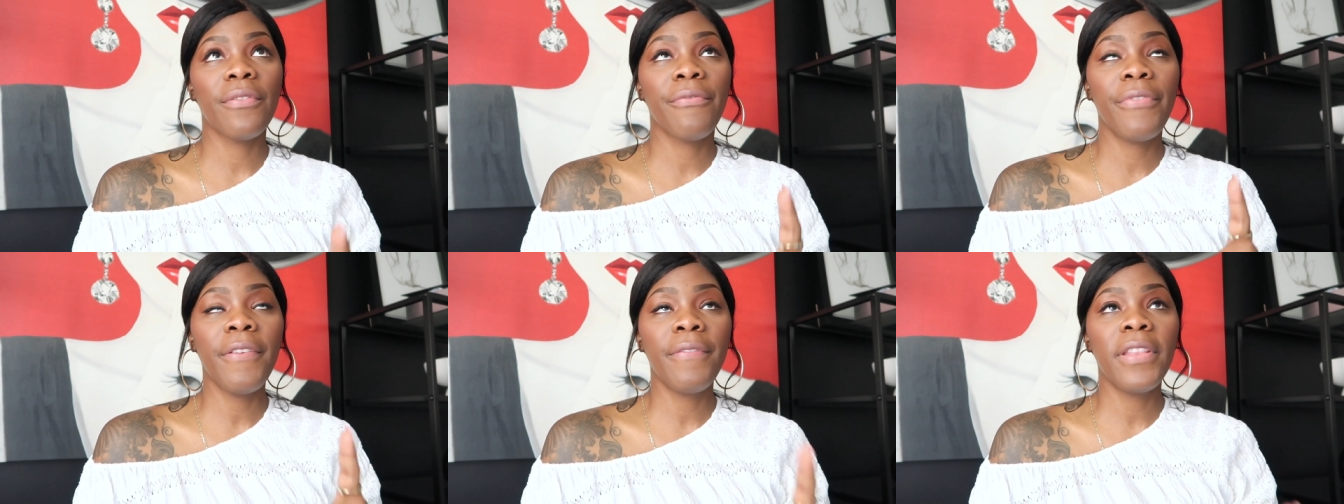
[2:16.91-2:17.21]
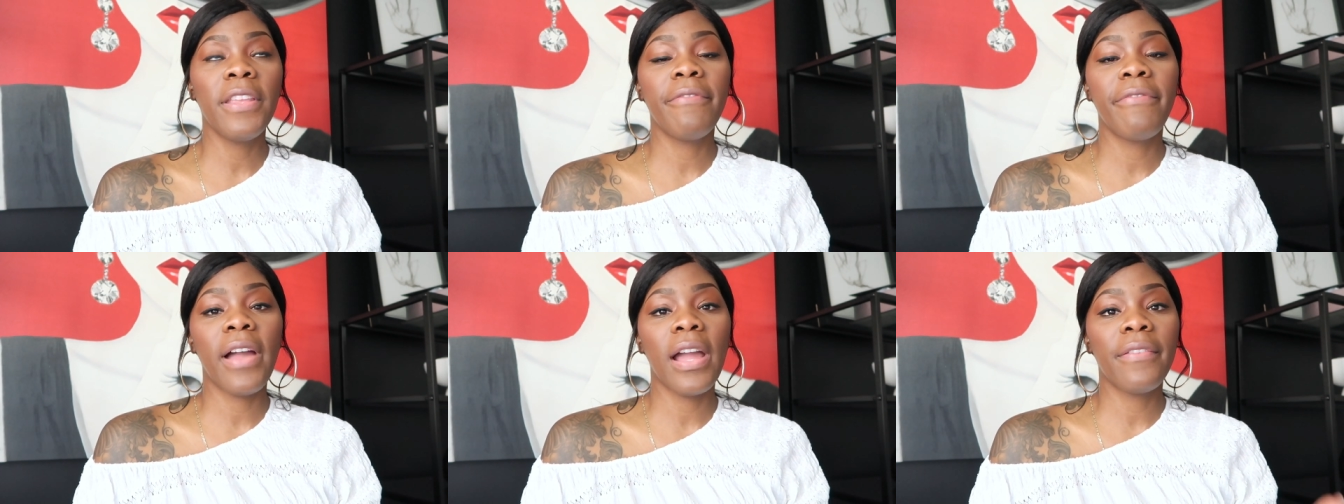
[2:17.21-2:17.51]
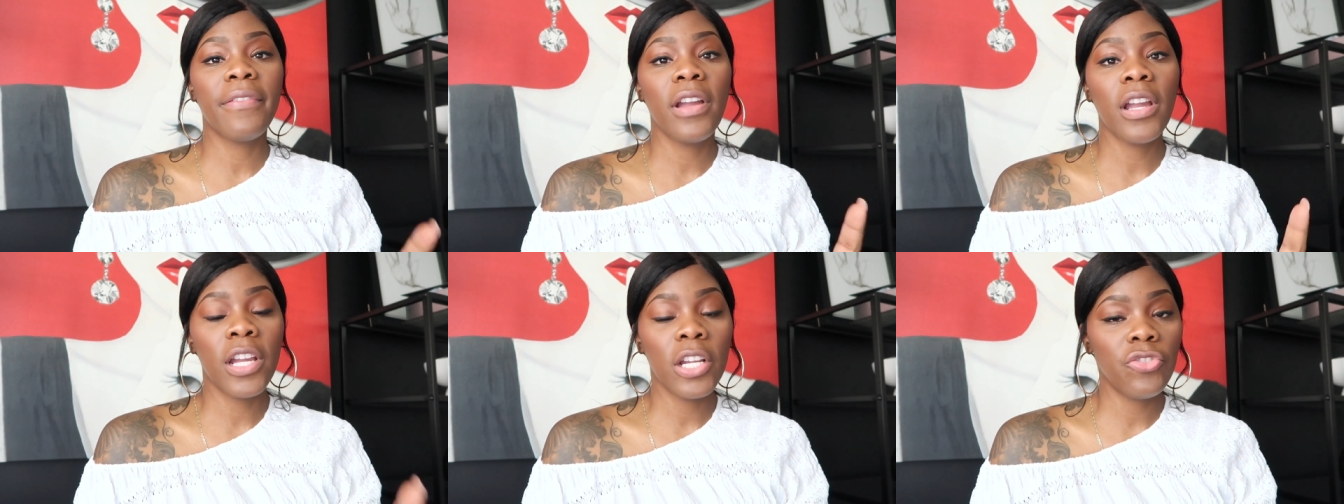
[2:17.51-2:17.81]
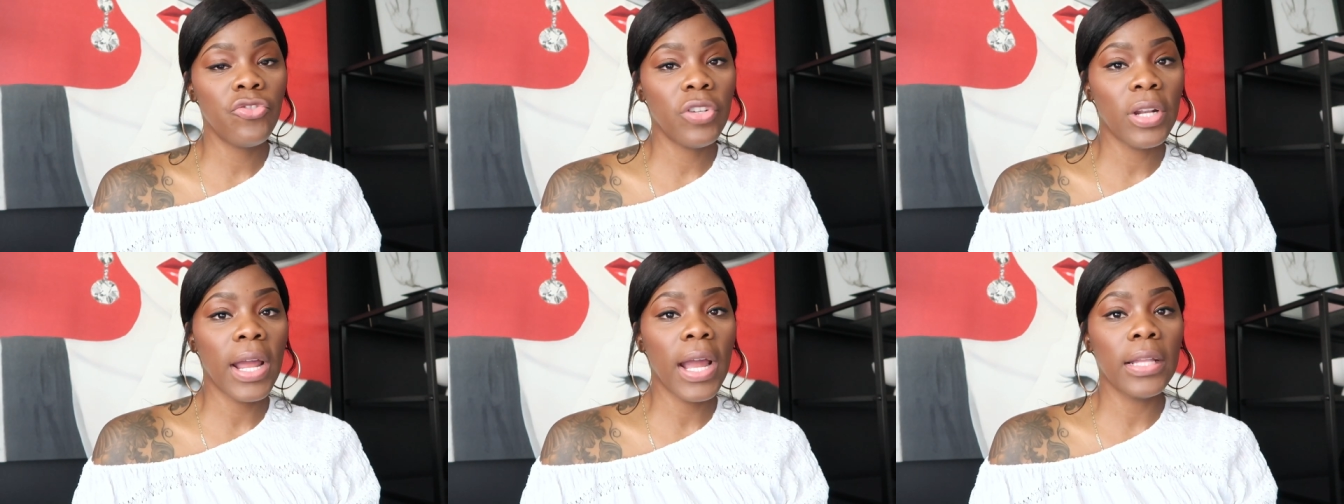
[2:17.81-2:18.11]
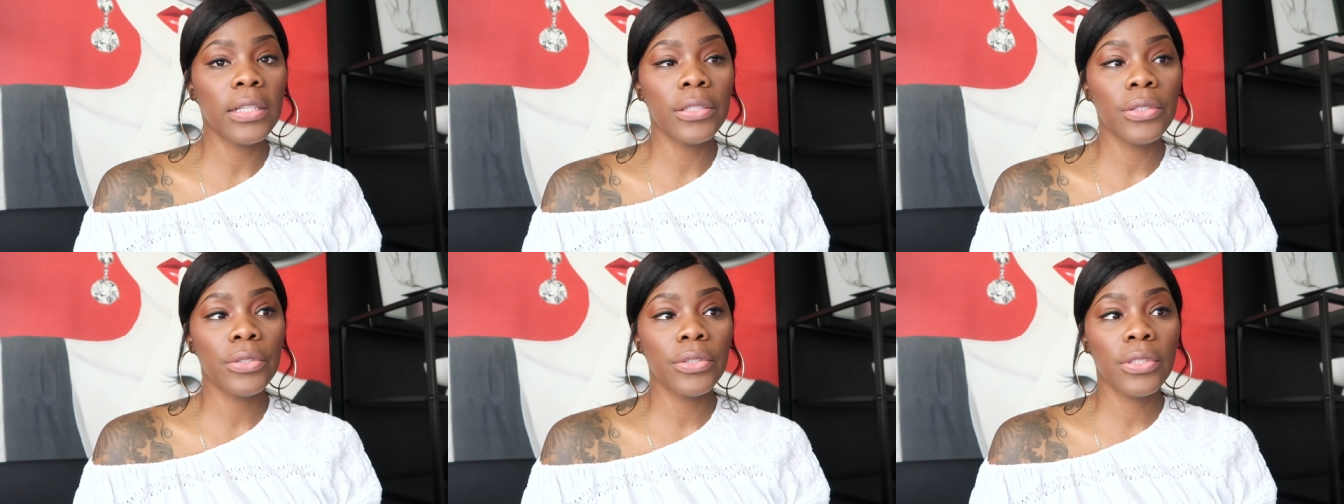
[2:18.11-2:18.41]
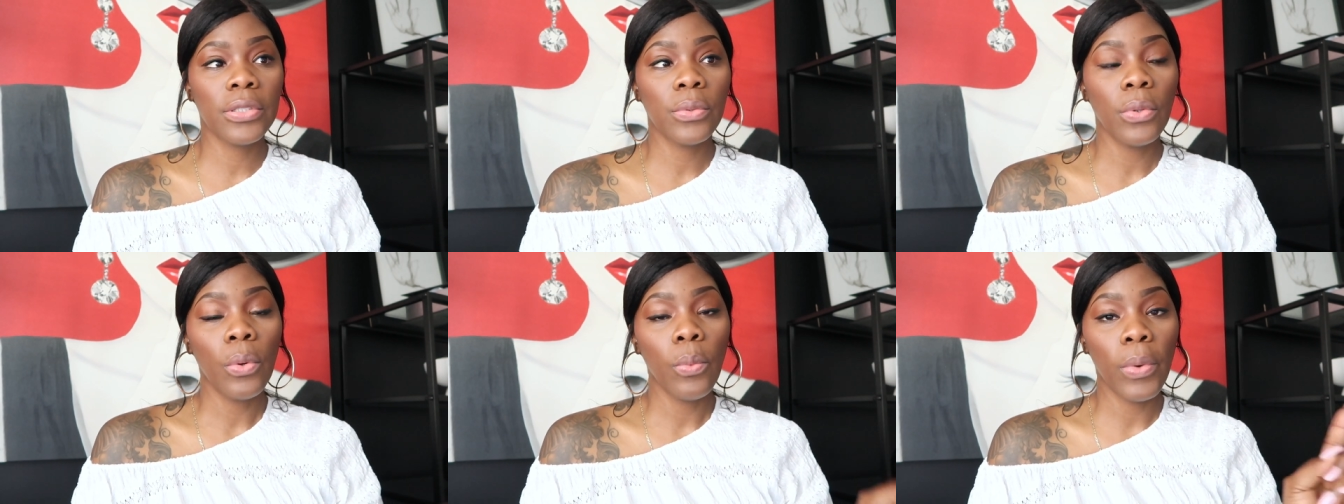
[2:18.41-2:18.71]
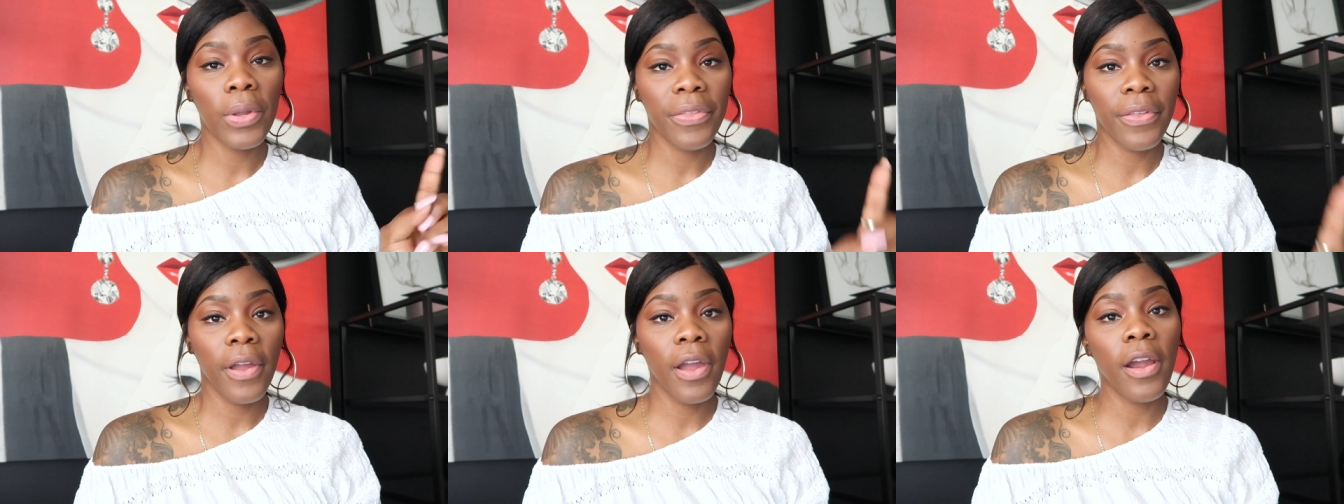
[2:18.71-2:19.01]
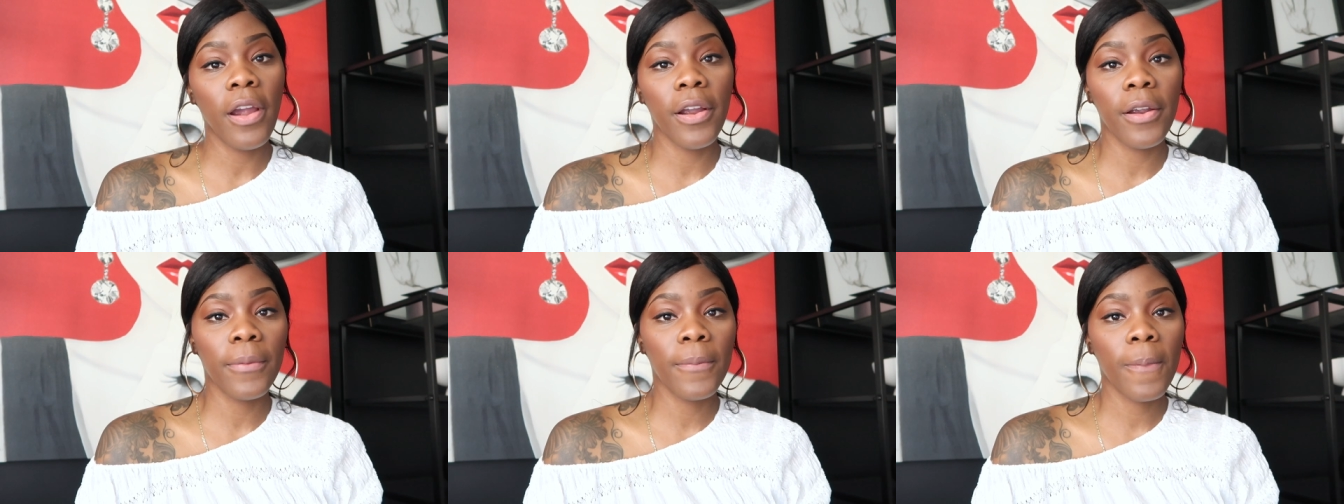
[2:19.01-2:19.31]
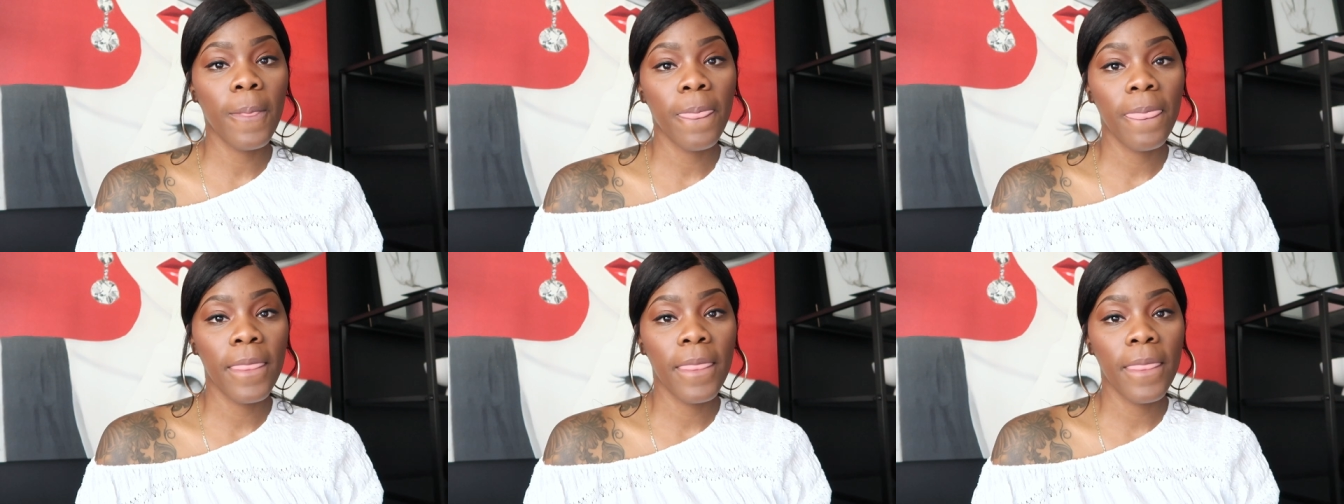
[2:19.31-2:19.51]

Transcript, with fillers: $5,500 with her.